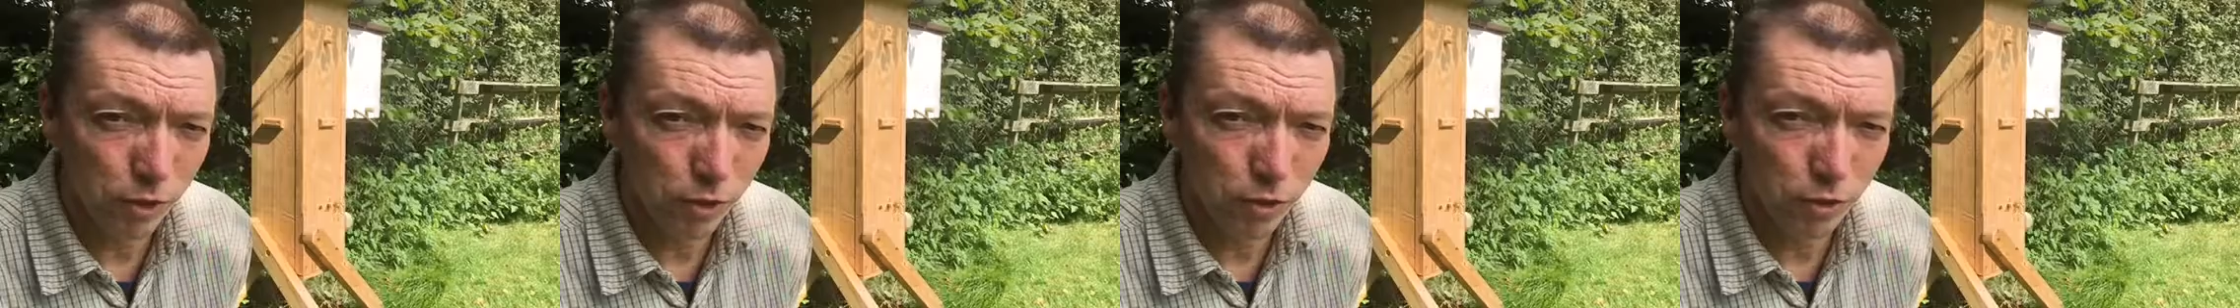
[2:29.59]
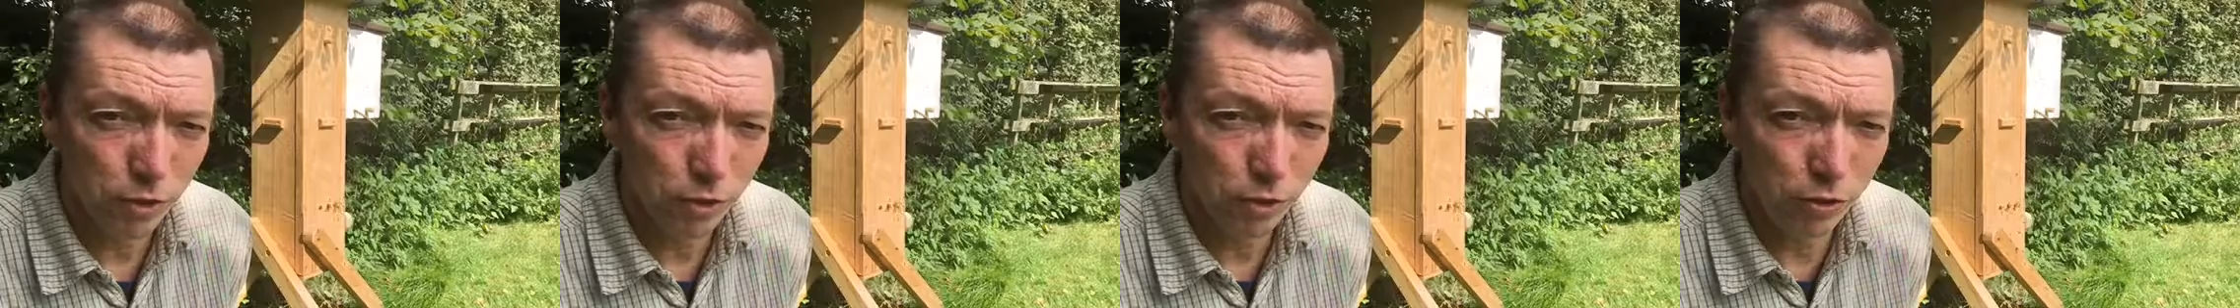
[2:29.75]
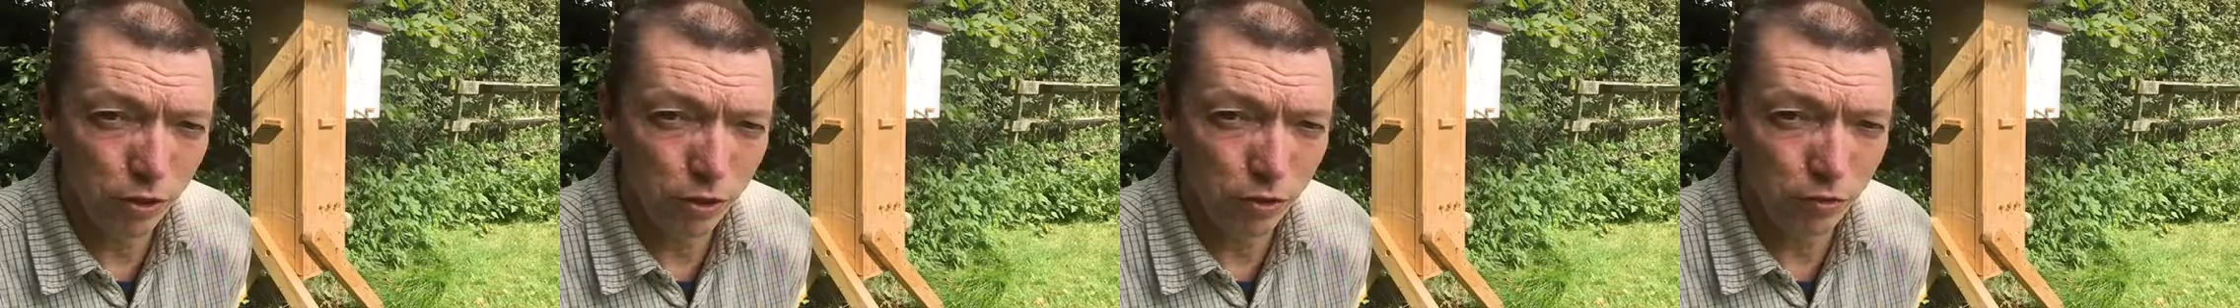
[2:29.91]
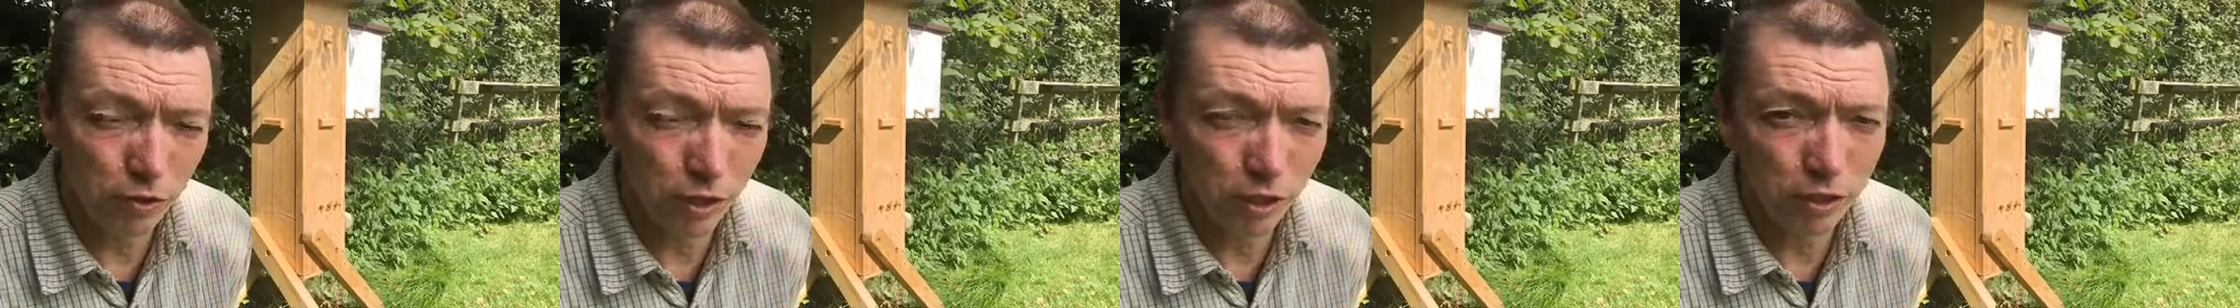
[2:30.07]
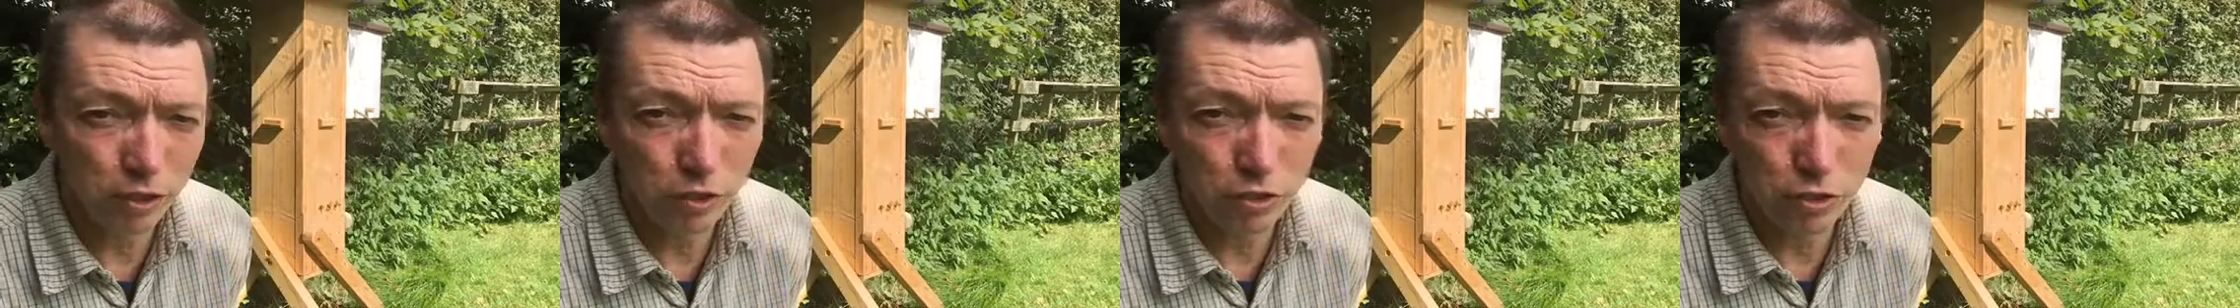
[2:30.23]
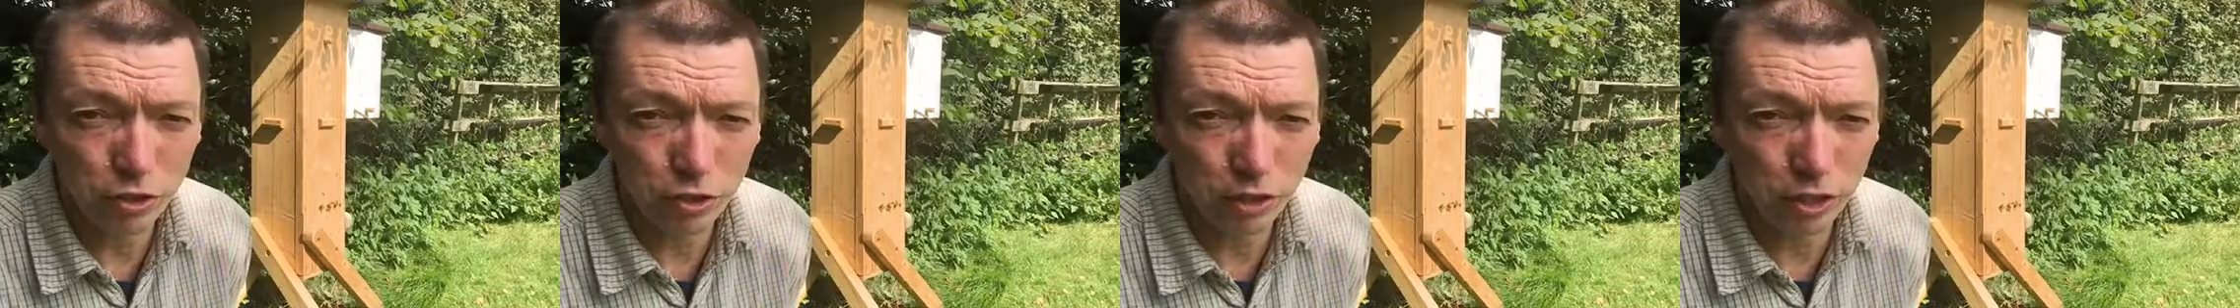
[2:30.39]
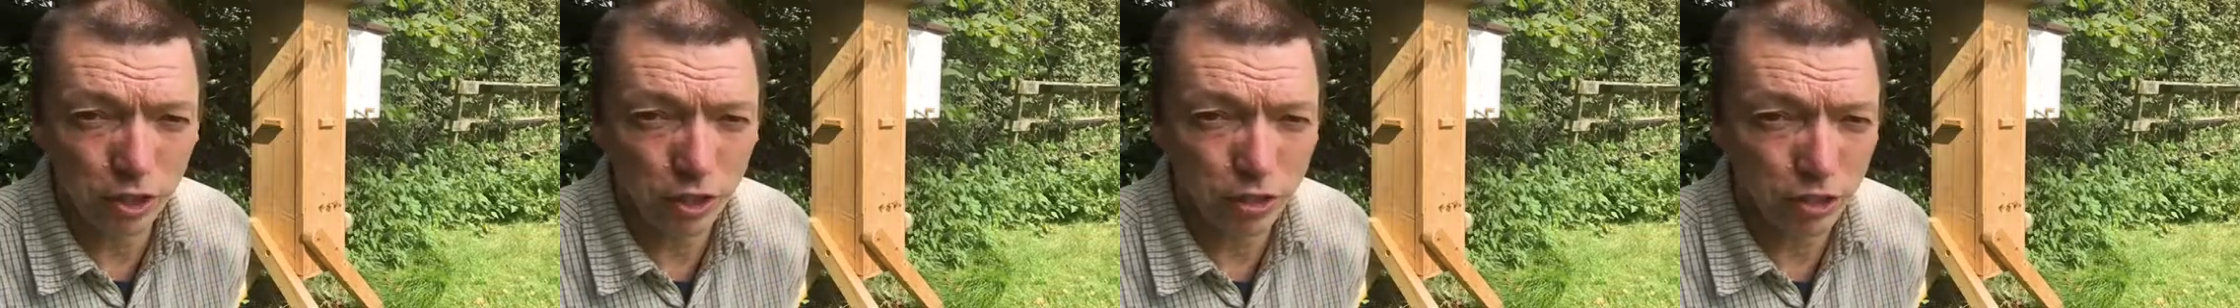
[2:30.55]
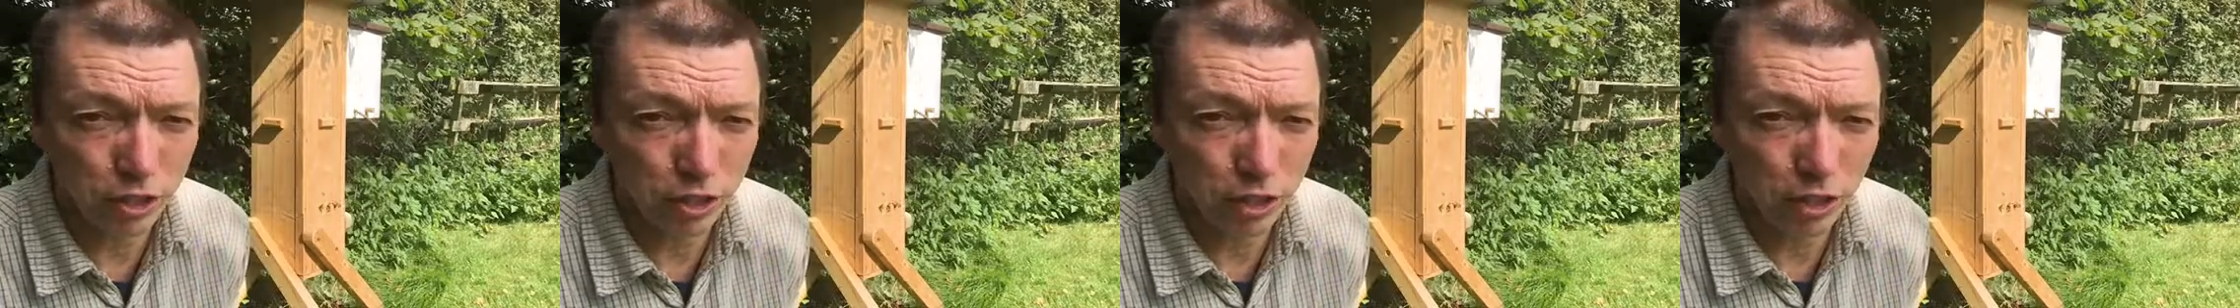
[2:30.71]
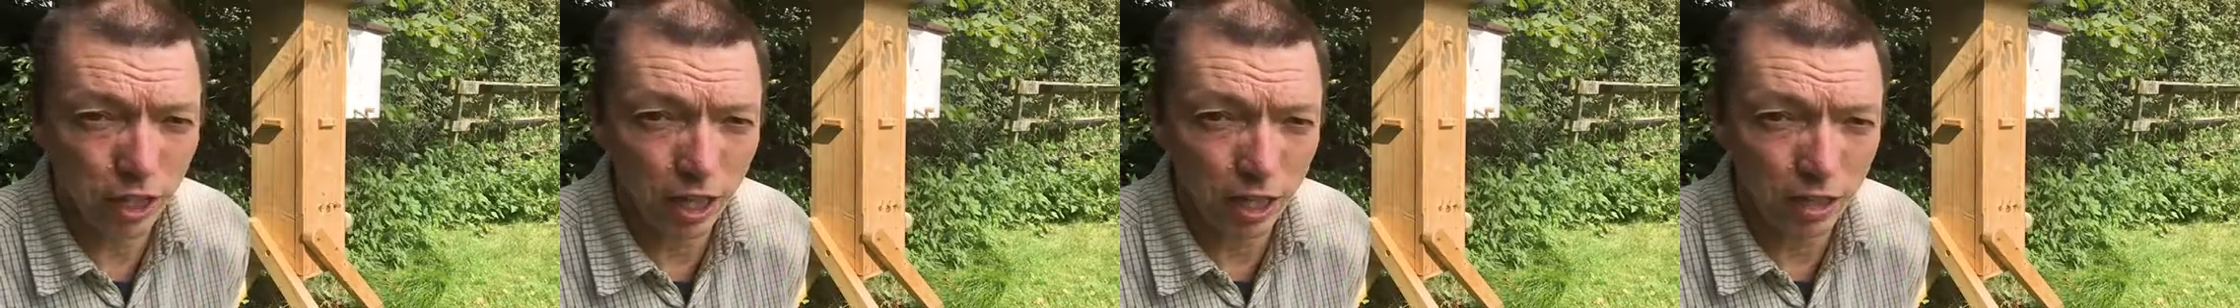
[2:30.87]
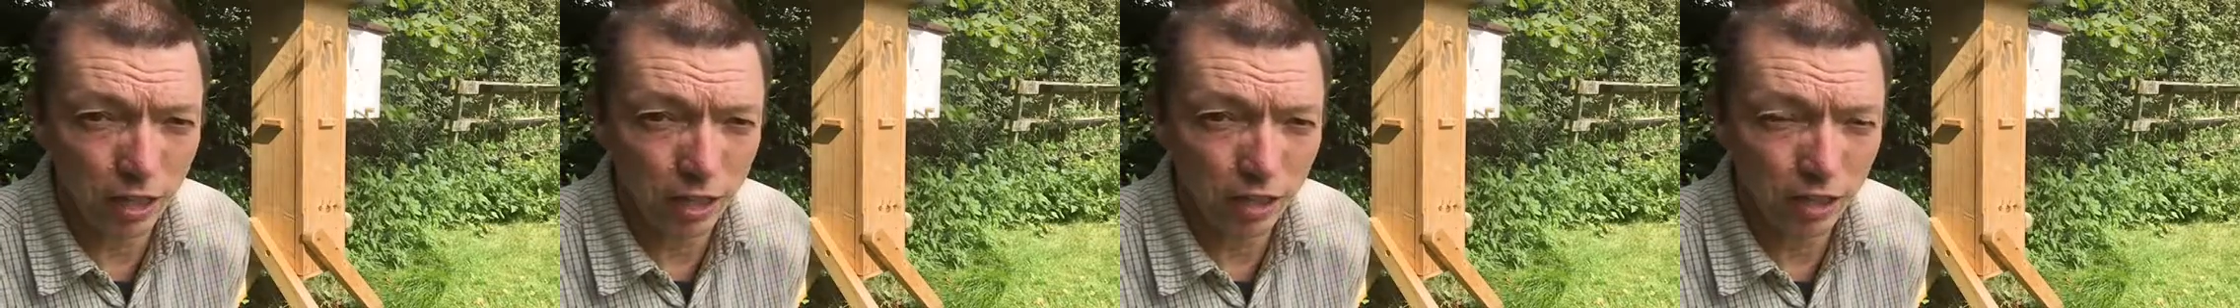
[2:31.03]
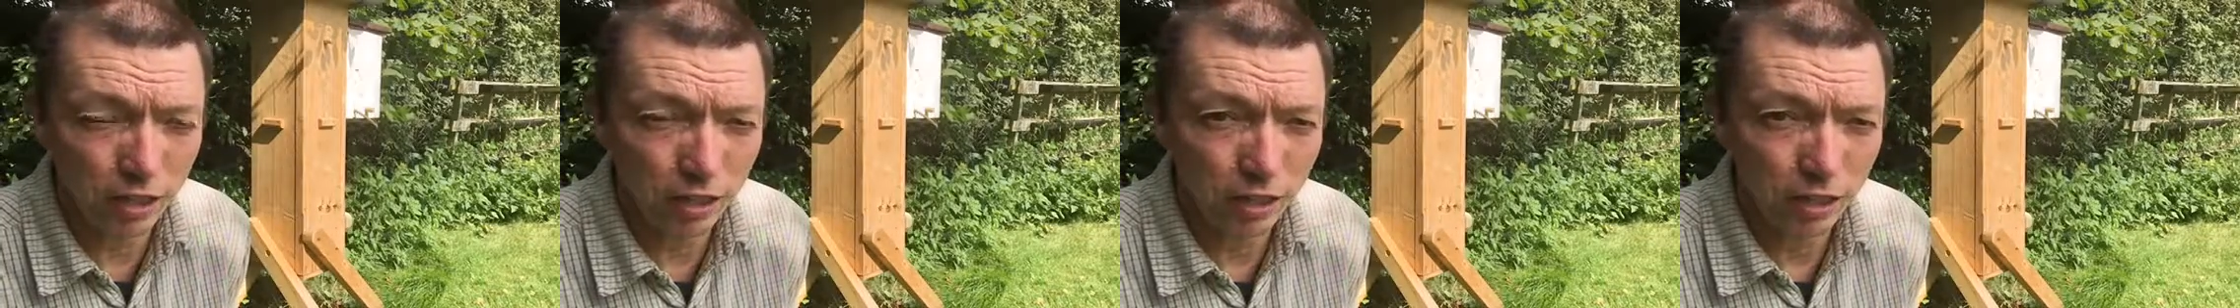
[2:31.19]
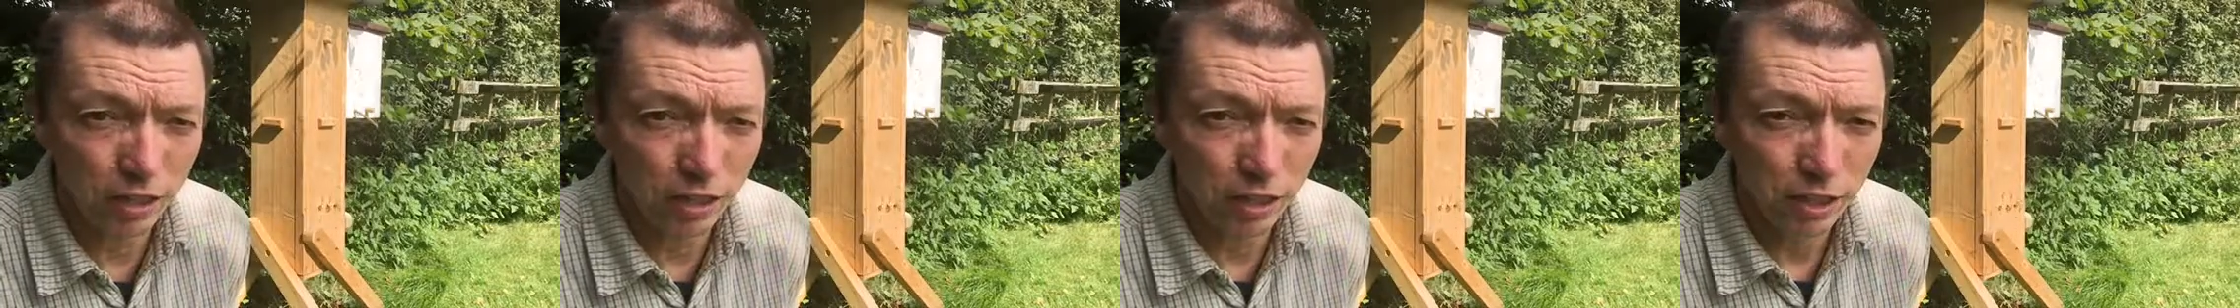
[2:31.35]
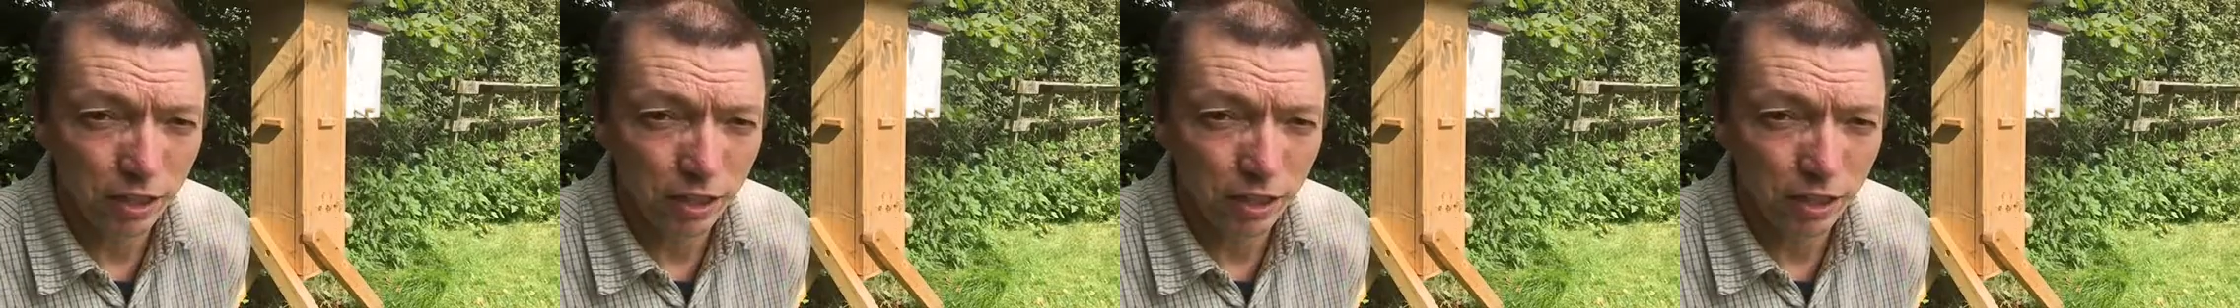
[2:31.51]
through to the fact that you can actually get honey.